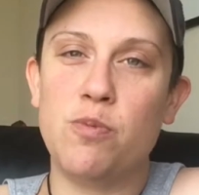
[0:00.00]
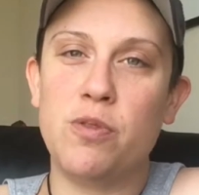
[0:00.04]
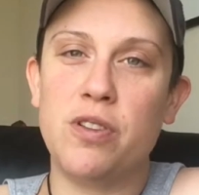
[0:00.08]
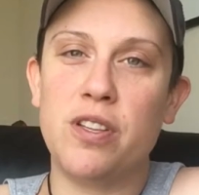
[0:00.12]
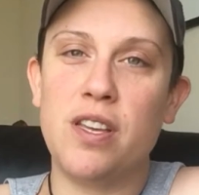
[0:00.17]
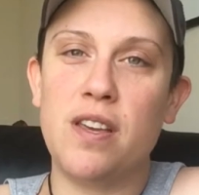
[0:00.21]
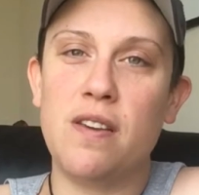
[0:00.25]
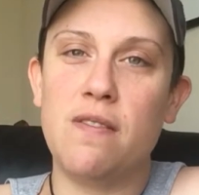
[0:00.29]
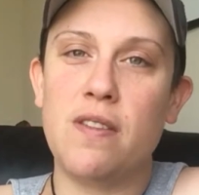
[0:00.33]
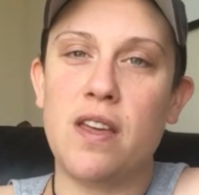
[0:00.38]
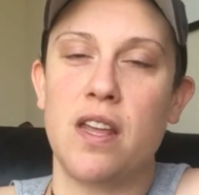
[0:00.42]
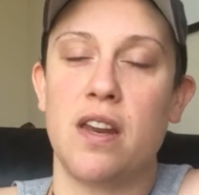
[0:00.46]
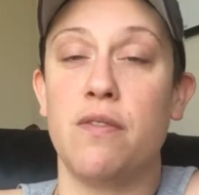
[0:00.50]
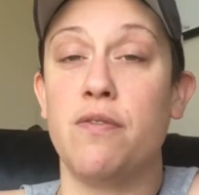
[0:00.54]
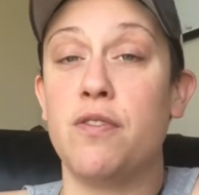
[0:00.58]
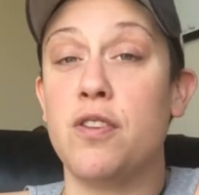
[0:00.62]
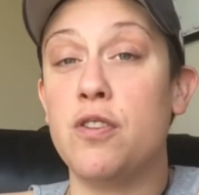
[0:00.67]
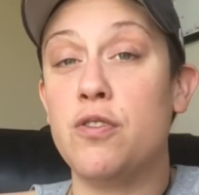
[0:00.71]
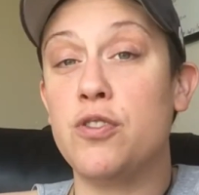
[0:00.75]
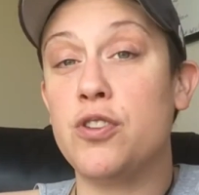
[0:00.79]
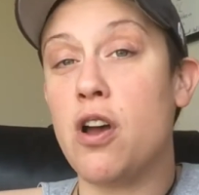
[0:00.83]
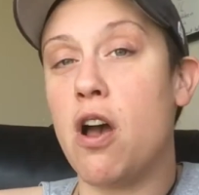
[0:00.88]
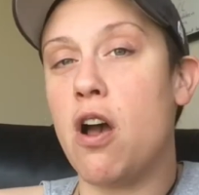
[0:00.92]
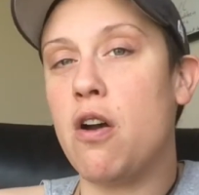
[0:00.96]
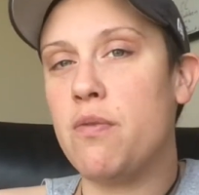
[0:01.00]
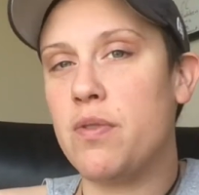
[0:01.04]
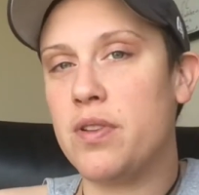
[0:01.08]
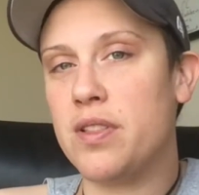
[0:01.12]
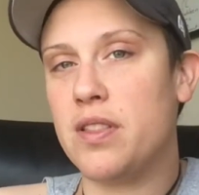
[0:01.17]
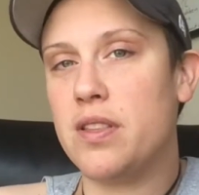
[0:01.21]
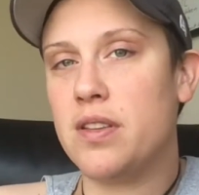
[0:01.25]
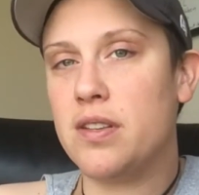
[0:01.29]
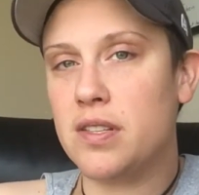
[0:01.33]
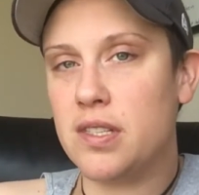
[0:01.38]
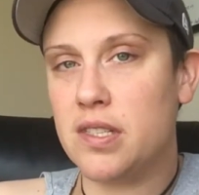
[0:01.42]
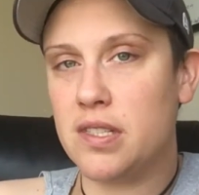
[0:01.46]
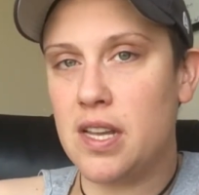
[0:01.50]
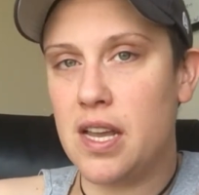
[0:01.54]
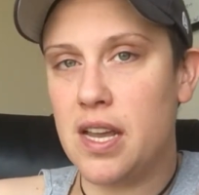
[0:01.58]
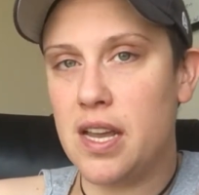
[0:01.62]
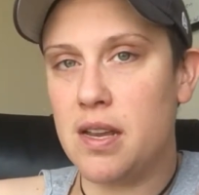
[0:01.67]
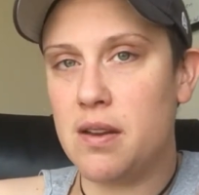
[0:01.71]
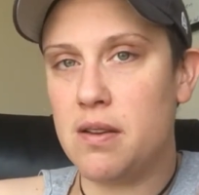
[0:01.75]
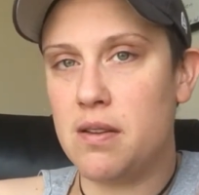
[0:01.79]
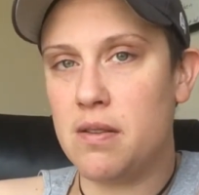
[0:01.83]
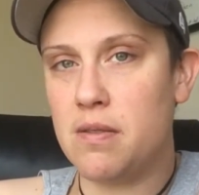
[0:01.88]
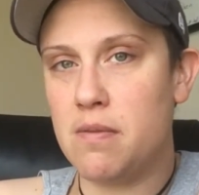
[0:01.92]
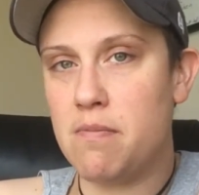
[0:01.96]
believe that if you talk with this
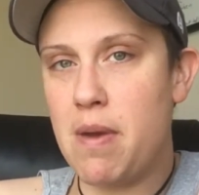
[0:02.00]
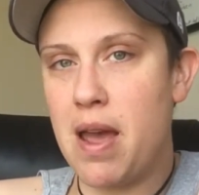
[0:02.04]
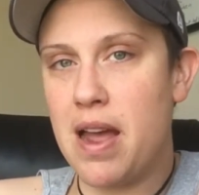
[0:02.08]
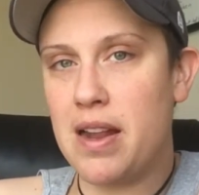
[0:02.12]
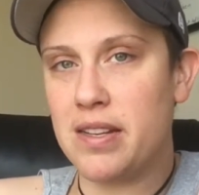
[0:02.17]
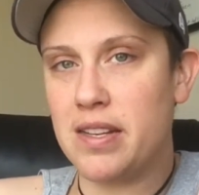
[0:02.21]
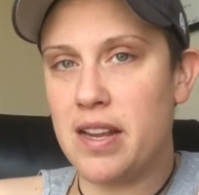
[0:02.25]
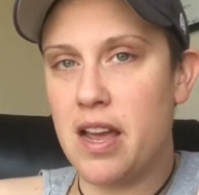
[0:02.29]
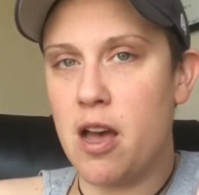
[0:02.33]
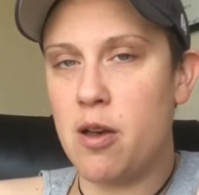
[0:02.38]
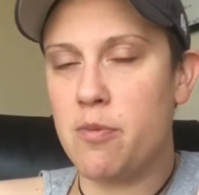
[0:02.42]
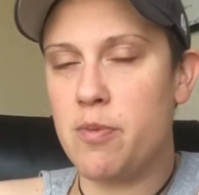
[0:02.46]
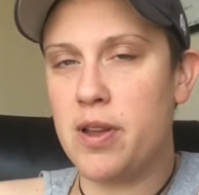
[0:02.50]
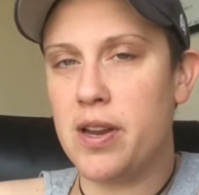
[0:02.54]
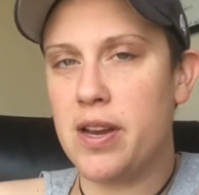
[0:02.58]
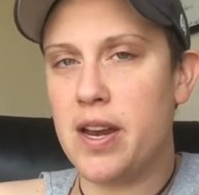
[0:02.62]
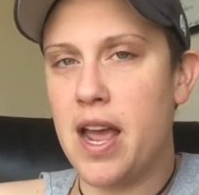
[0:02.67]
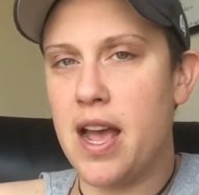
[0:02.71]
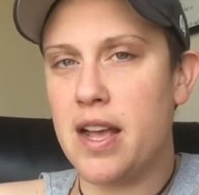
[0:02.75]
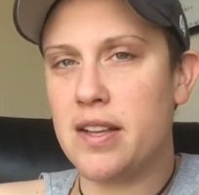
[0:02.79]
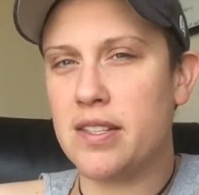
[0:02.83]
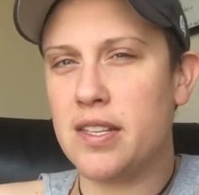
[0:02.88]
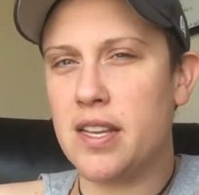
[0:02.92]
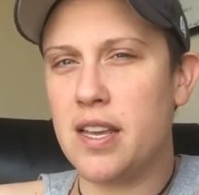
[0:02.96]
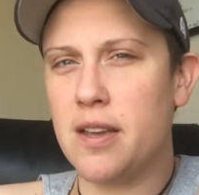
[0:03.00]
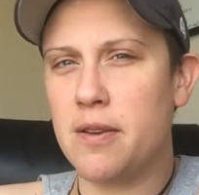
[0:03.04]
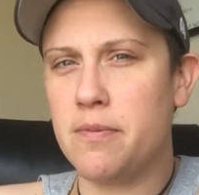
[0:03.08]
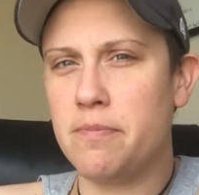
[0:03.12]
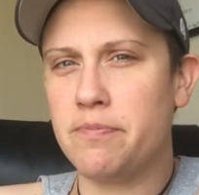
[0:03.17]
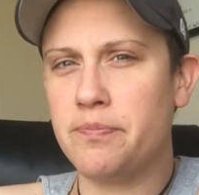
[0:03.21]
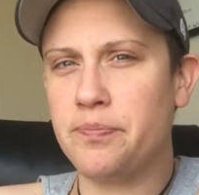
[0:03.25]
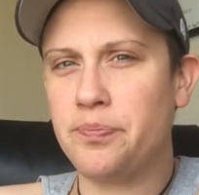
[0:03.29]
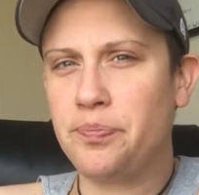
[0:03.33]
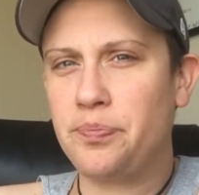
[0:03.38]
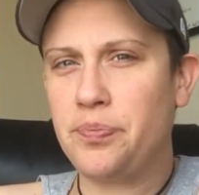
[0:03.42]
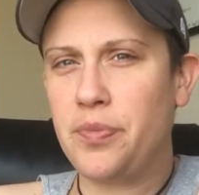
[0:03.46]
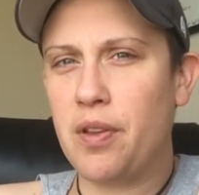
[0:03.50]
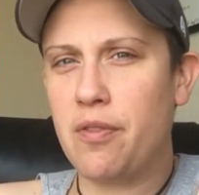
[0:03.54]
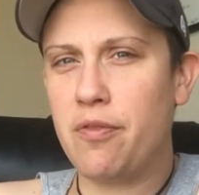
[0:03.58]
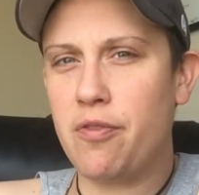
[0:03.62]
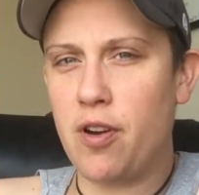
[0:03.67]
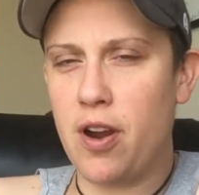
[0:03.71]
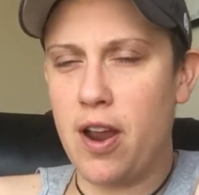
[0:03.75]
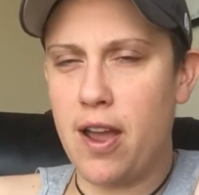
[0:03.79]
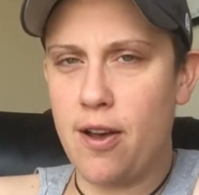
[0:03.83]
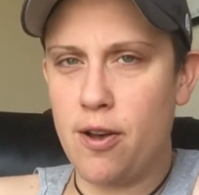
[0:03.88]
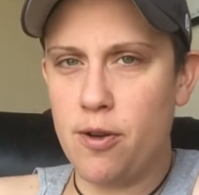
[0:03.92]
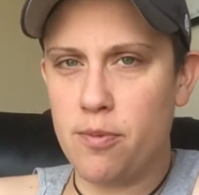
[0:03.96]
Saint Matt Talbot and ask him
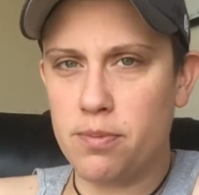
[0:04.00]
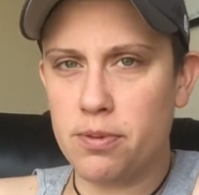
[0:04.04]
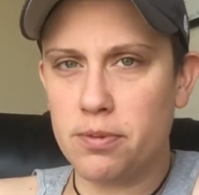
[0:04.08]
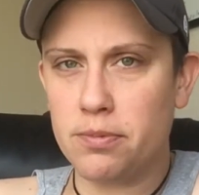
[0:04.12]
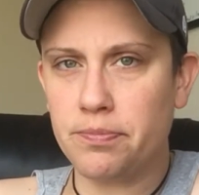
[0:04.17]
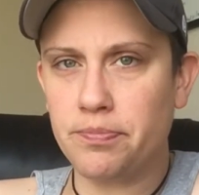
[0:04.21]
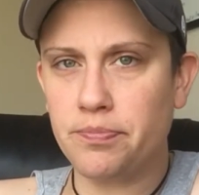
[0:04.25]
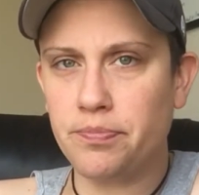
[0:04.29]
for help,